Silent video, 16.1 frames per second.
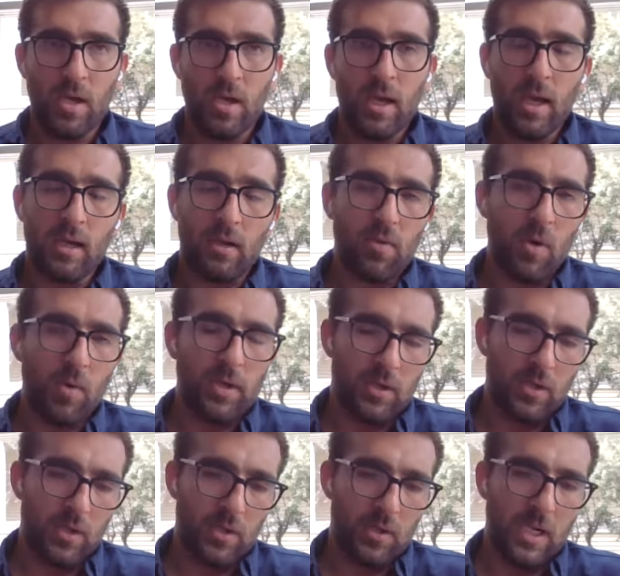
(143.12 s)
and grow
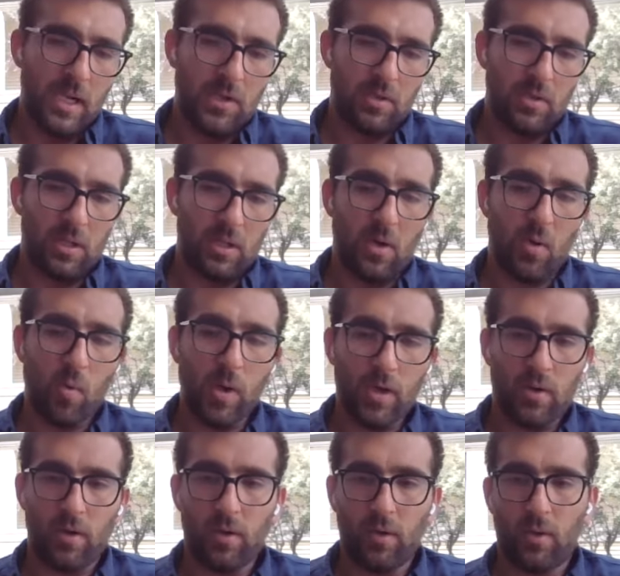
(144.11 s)
internationally
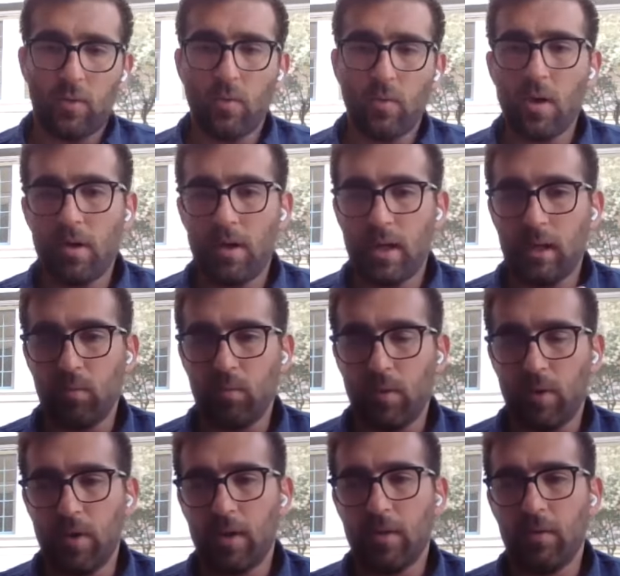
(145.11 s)
quicker through our
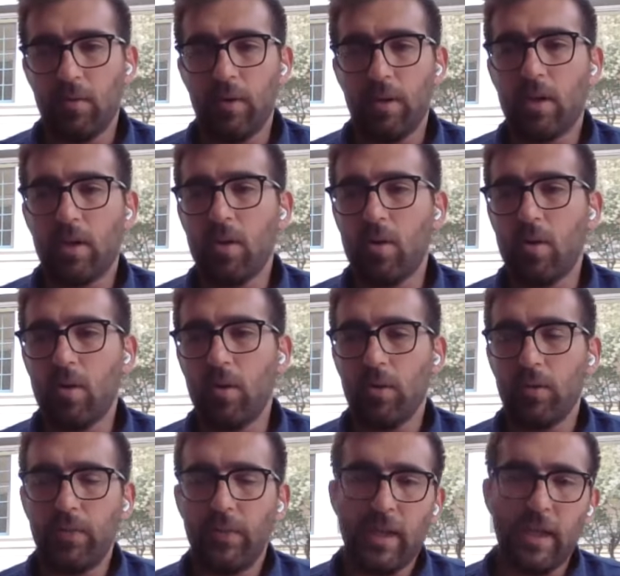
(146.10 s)
network, we
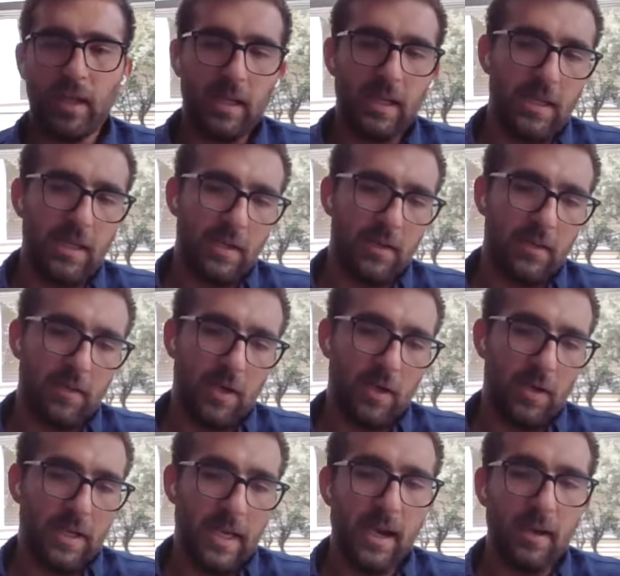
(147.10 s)
go in
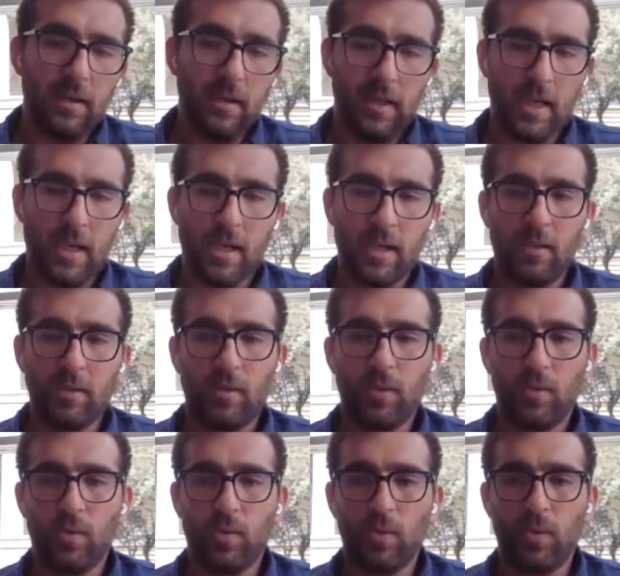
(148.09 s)
very hand in hand
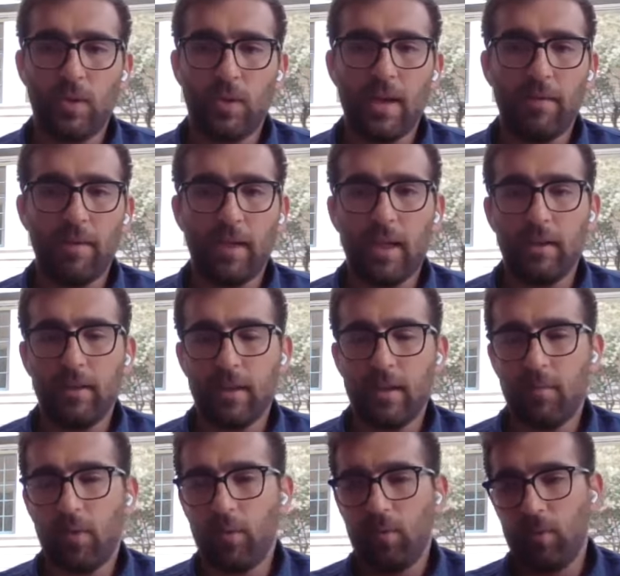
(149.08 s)
to navigate
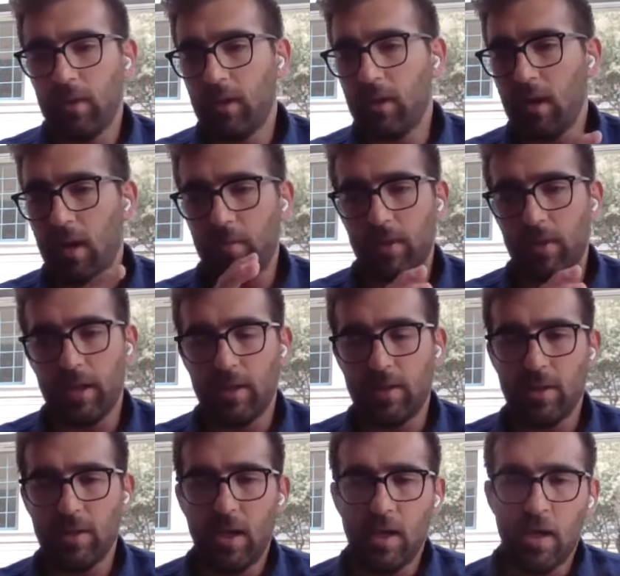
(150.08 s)
them through the complex
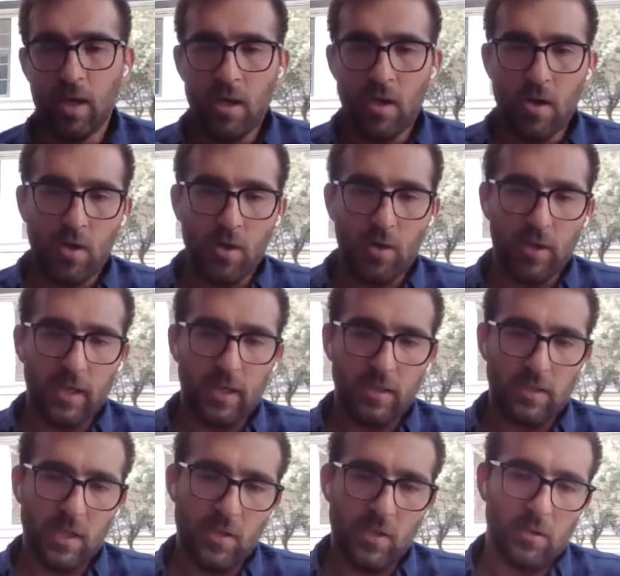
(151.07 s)

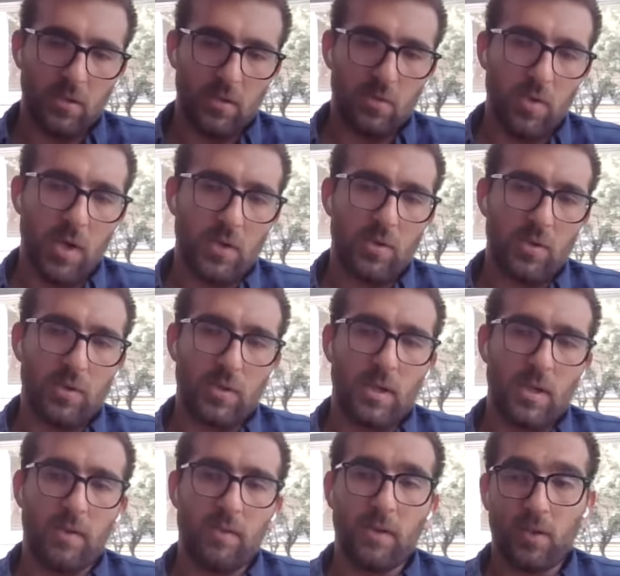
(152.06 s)
organizational structures
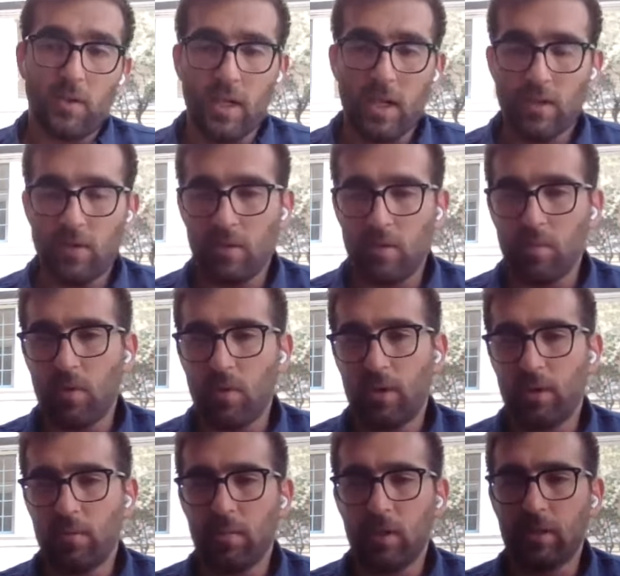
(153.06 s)
of international
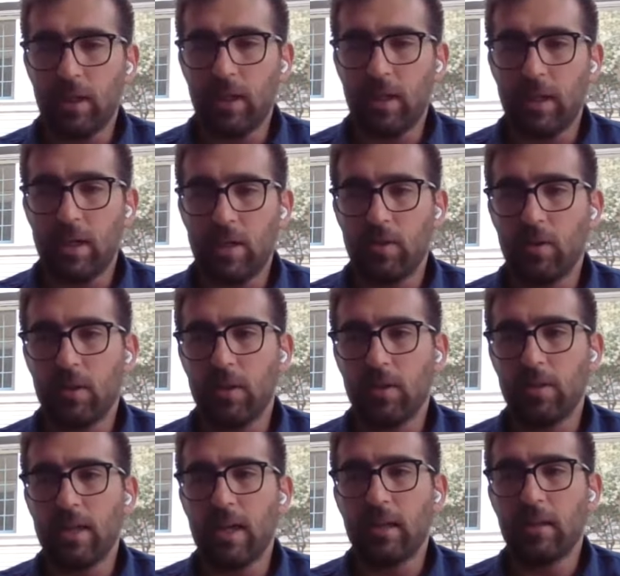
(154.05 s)

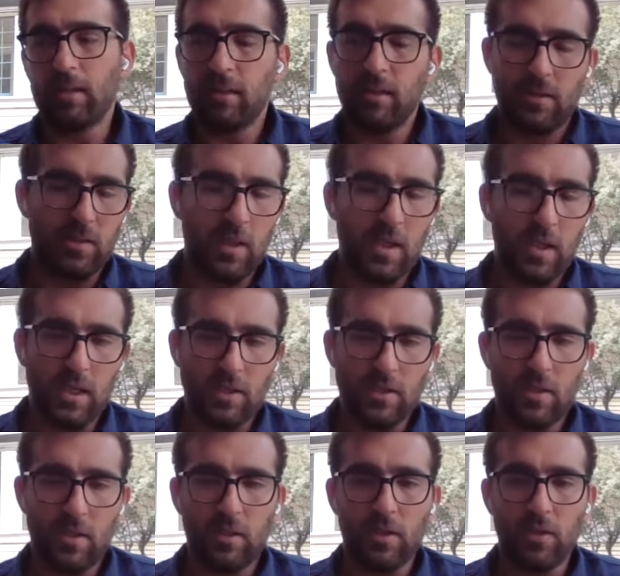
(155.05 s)
multinationals that it's not
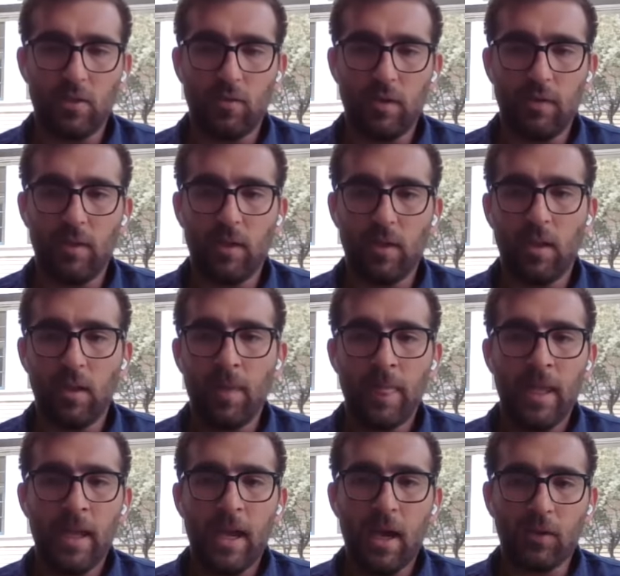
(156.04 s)
necessarily trivial
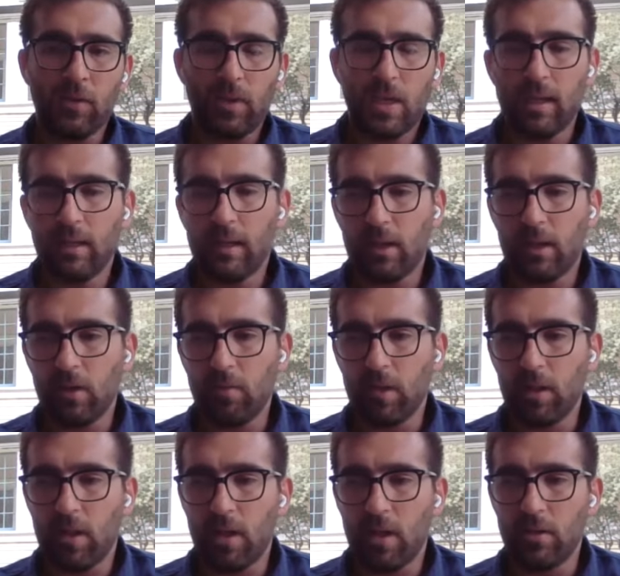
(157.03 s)
how to land a global